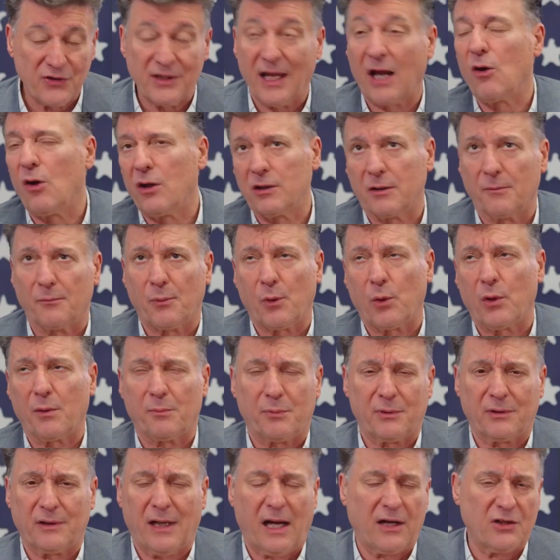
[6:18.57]
they call it the Border
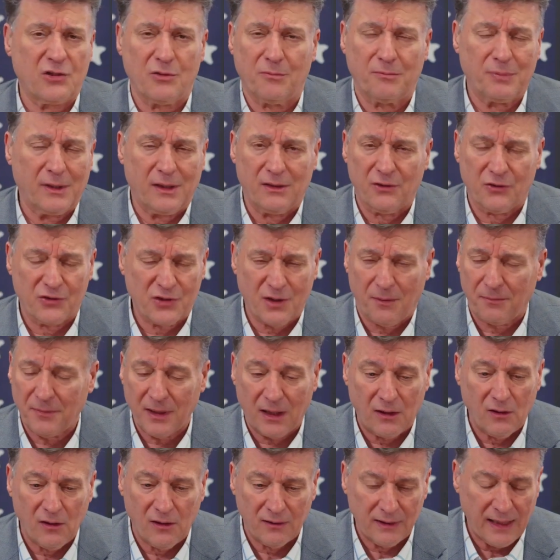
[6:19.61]
Protection Bill or
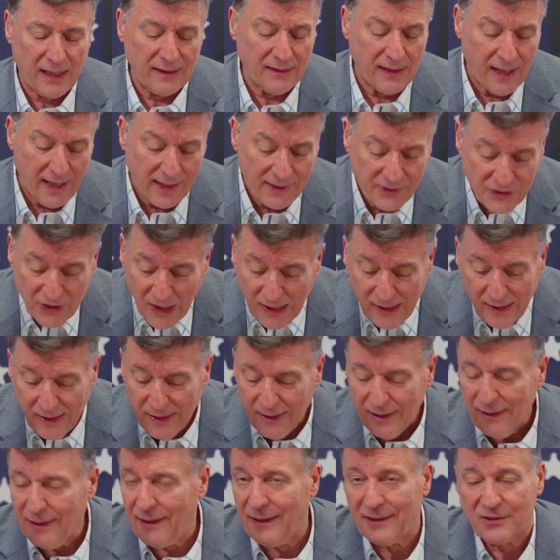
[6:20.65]
something along that lines.
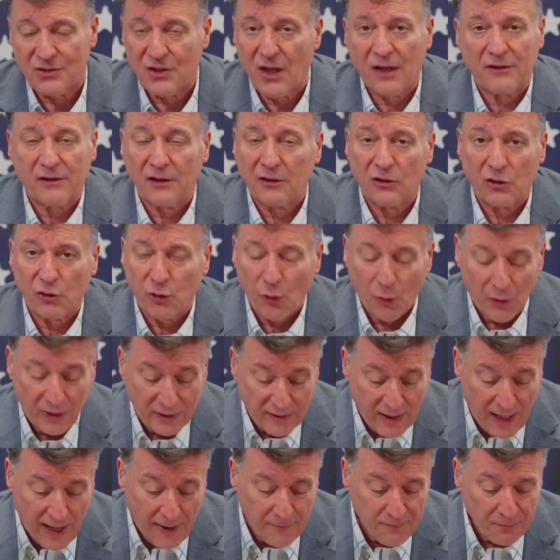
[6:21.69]
It has nothing to do with
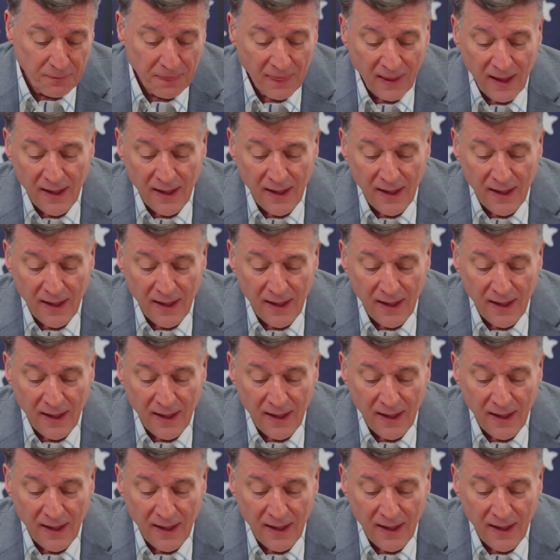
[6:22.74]
that.